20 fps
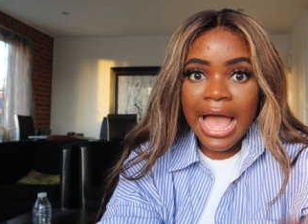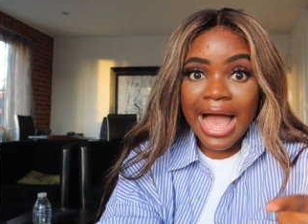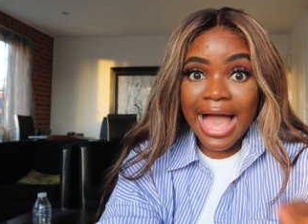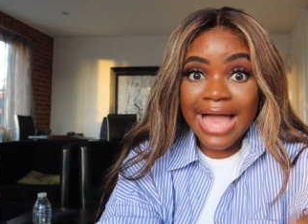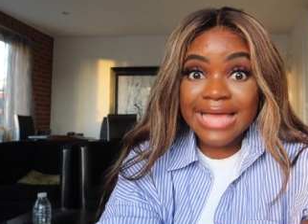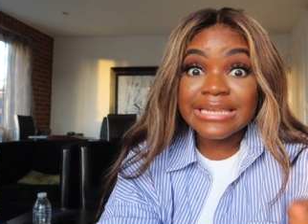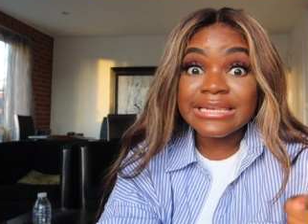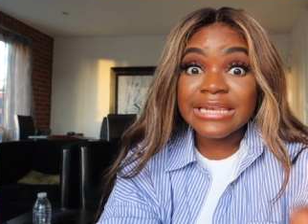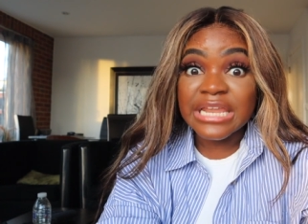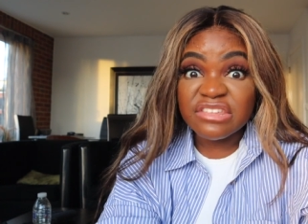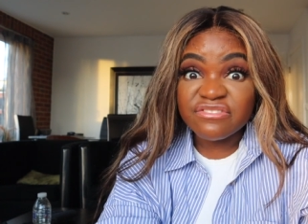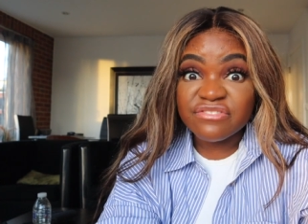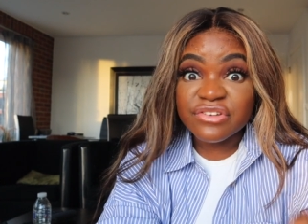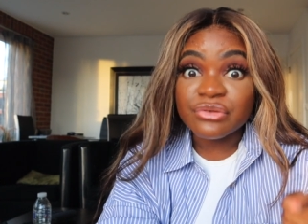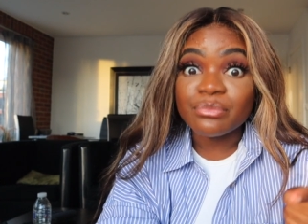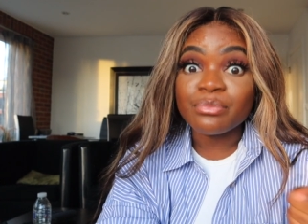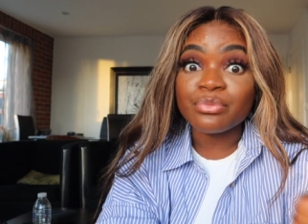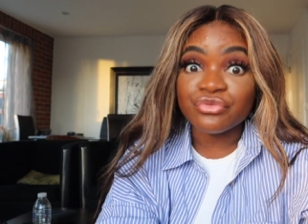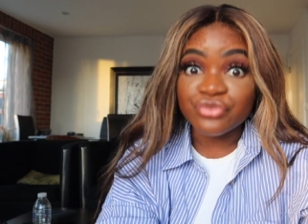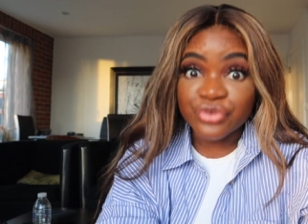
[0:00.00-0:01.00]
I live
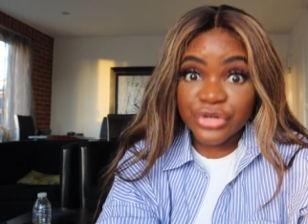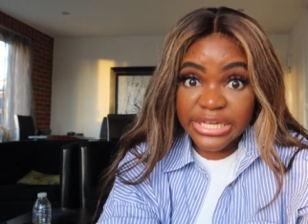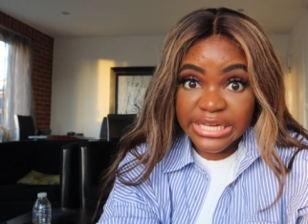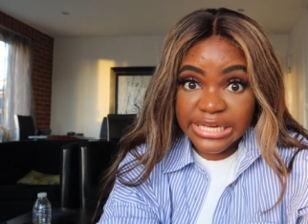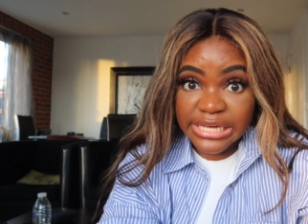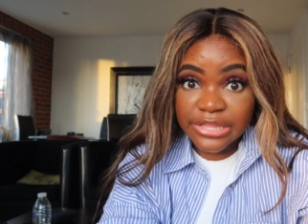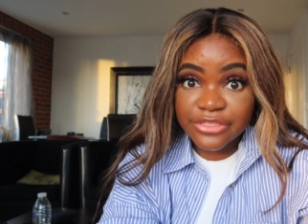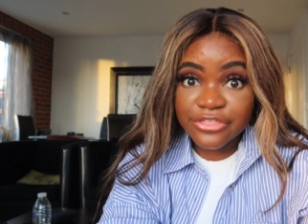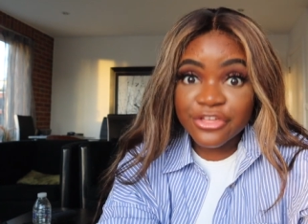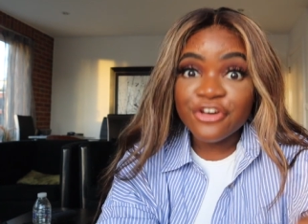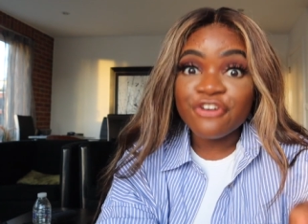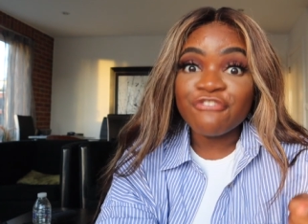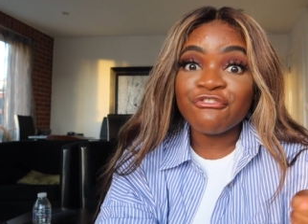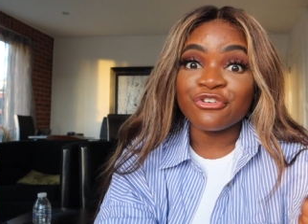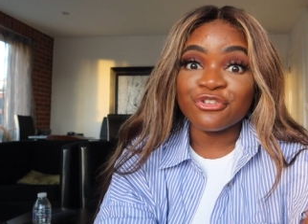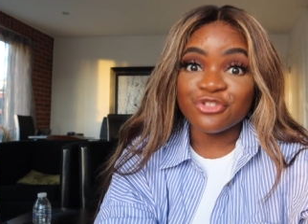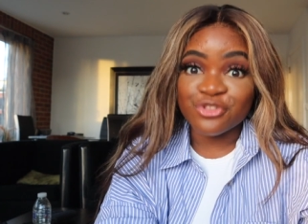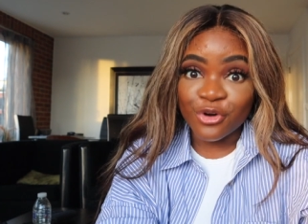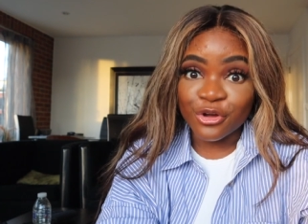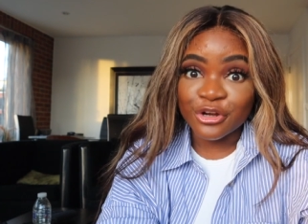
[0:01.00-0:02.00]
and breathe
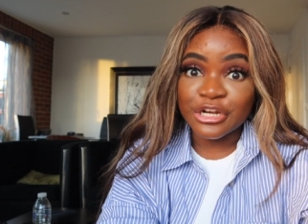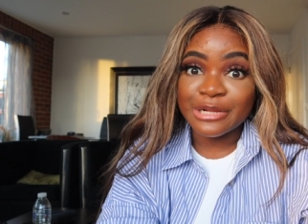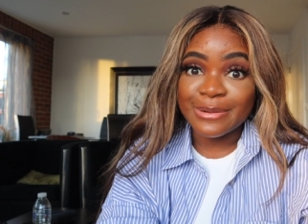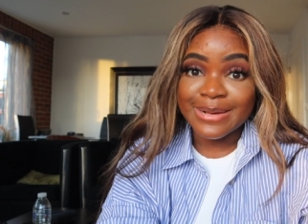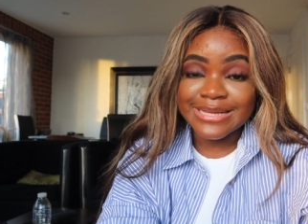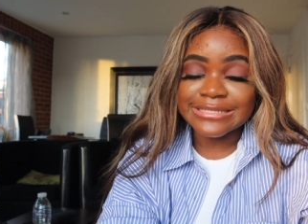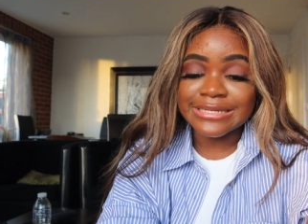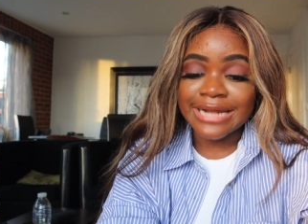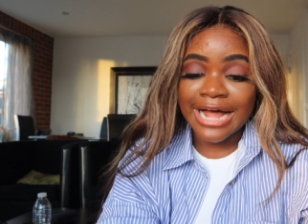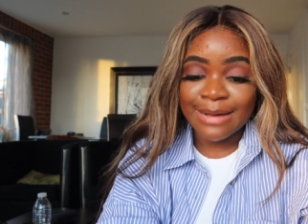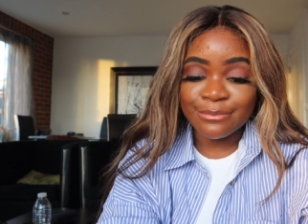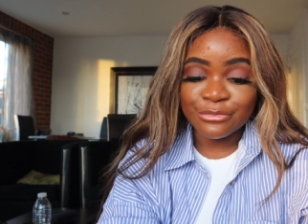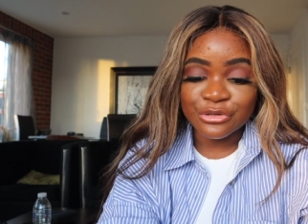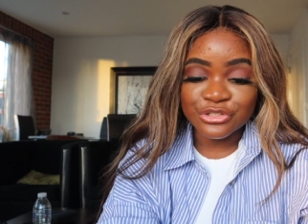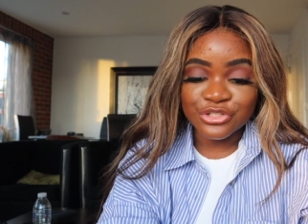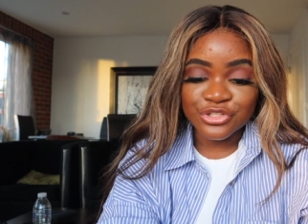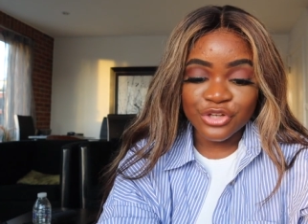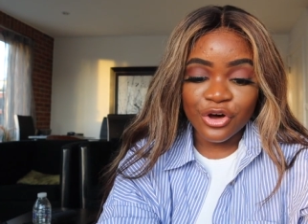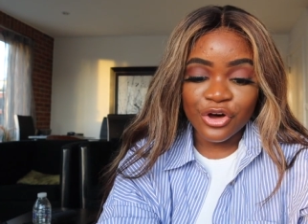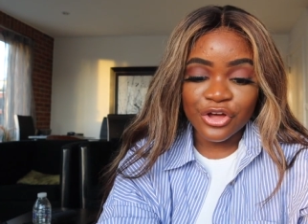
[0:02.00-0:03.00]
for John Lewis and
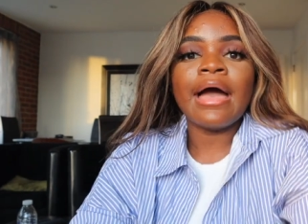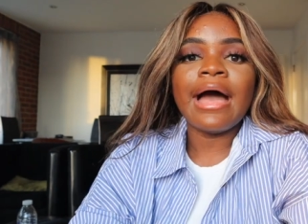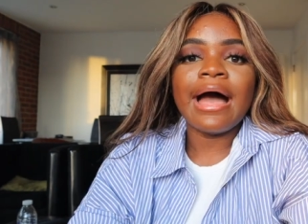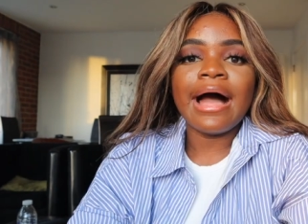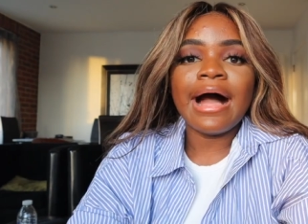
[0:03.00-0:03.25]
Amazon.